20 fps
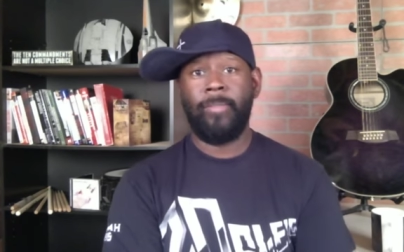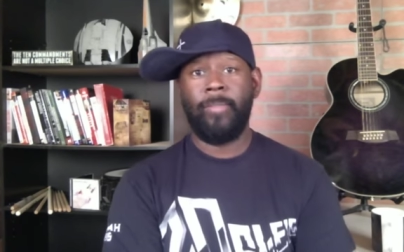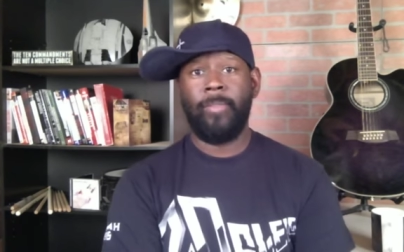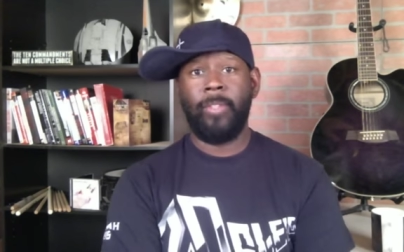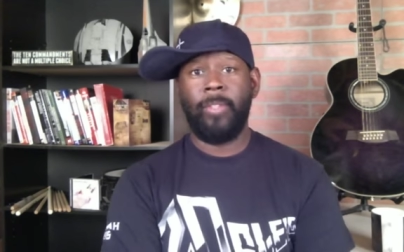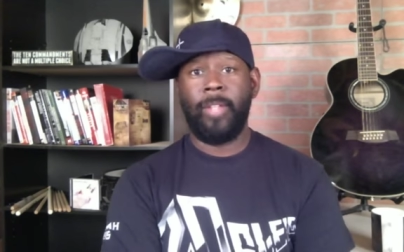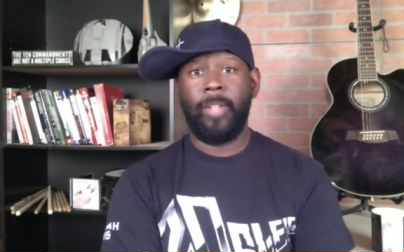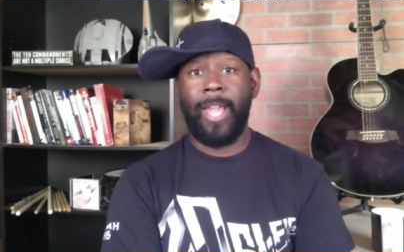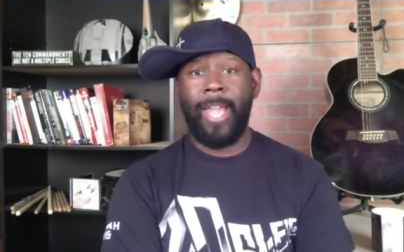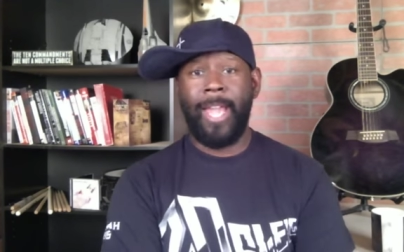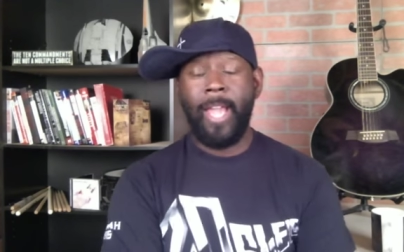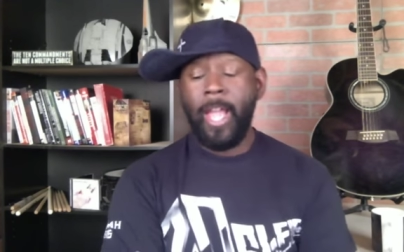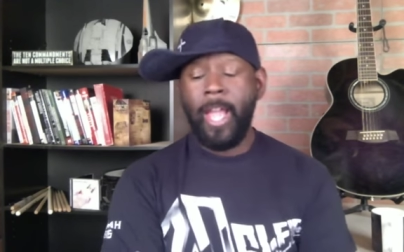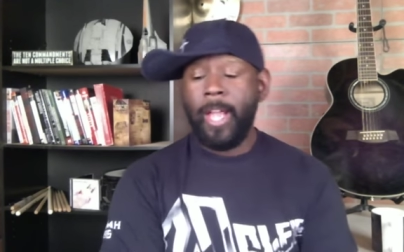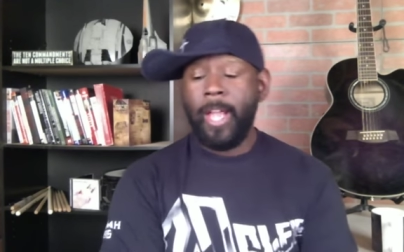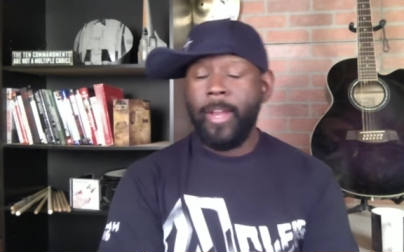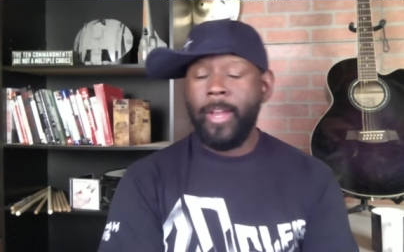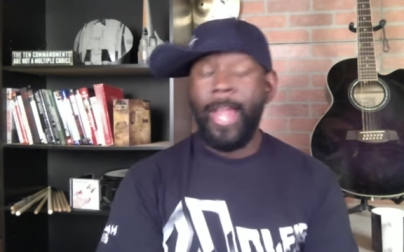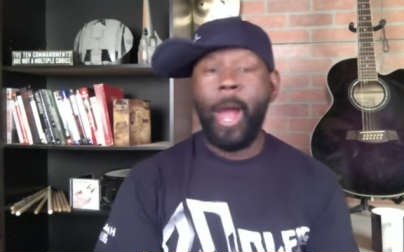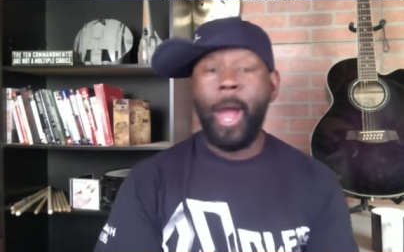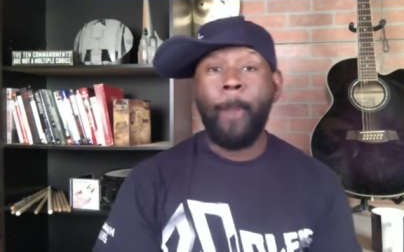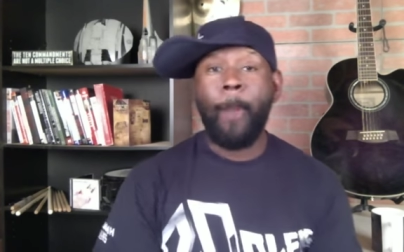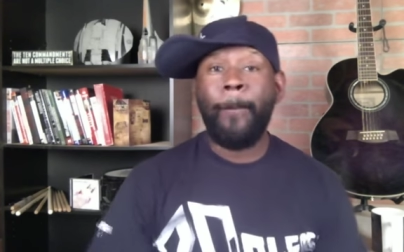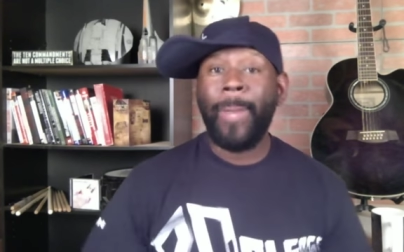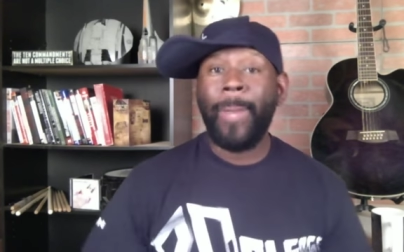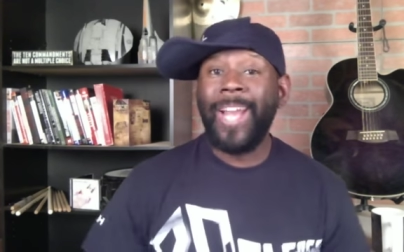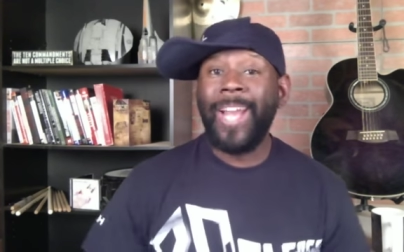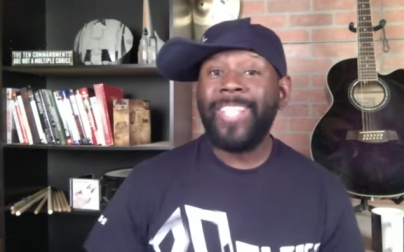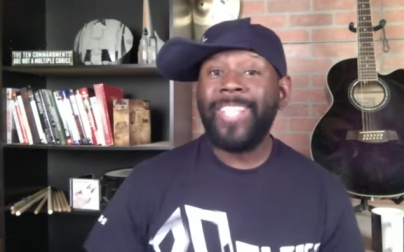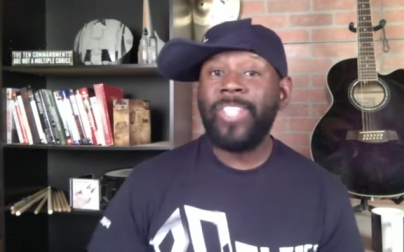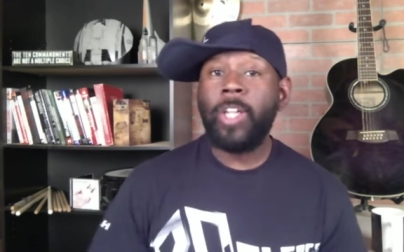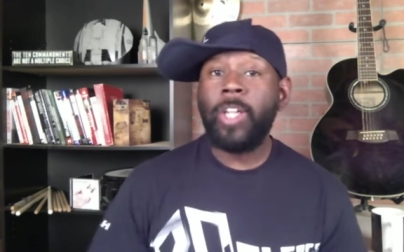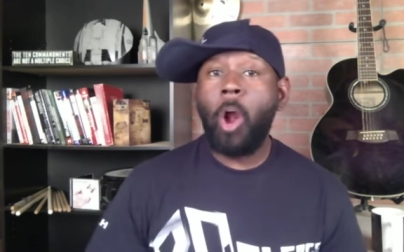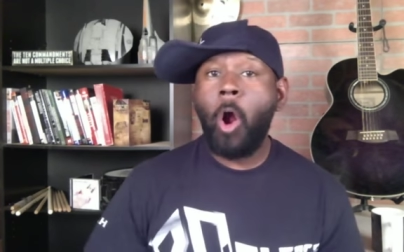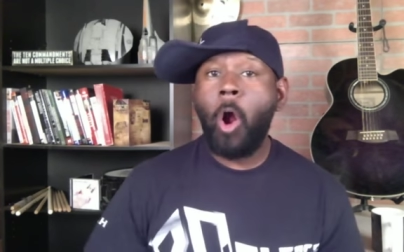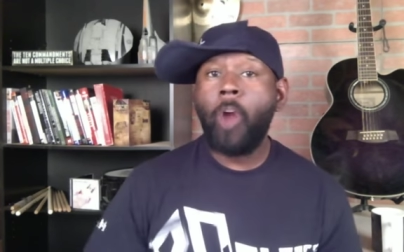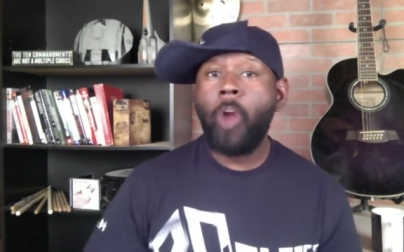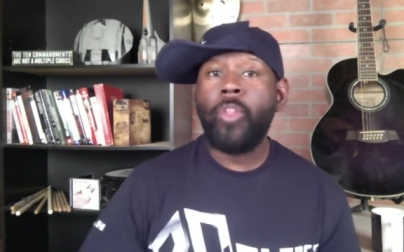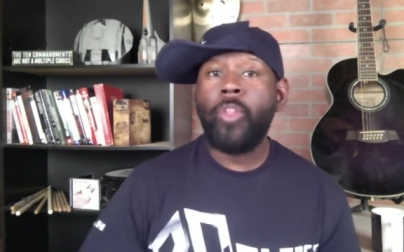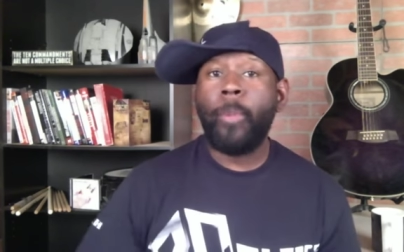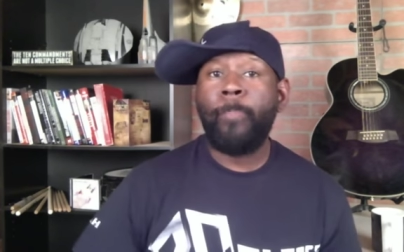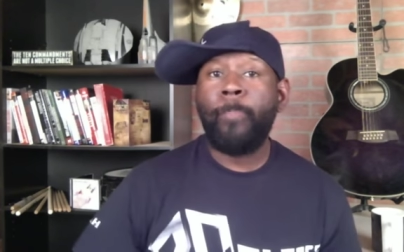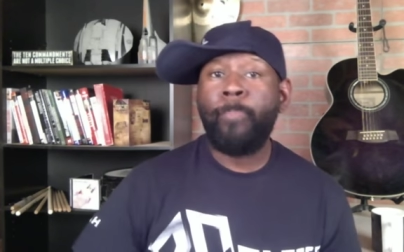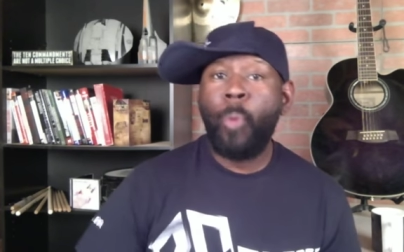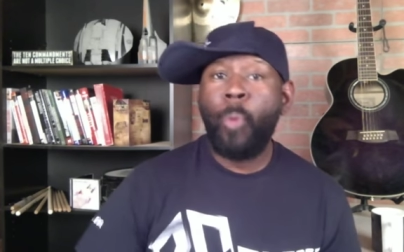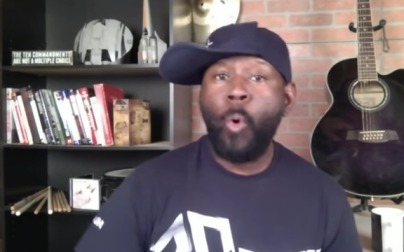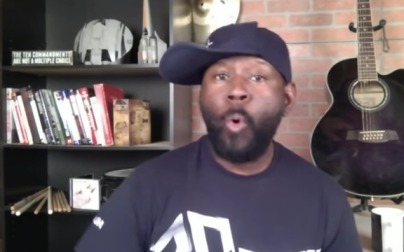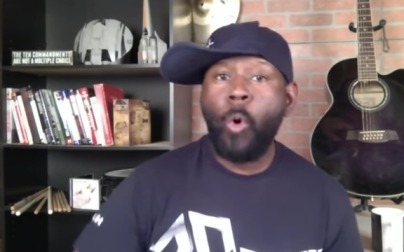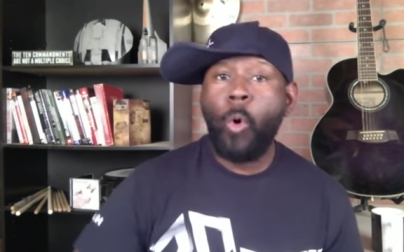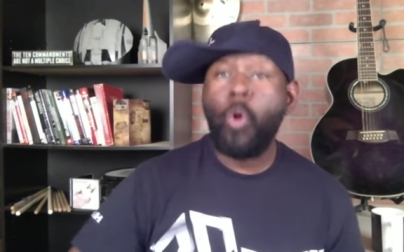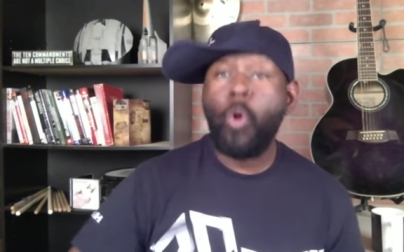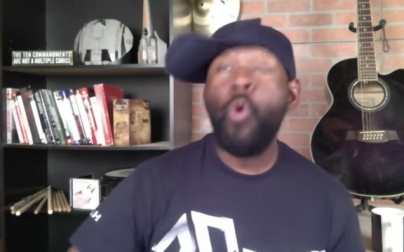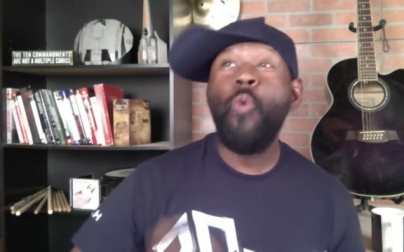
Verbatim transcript: Okay? Now, blessed are the poor who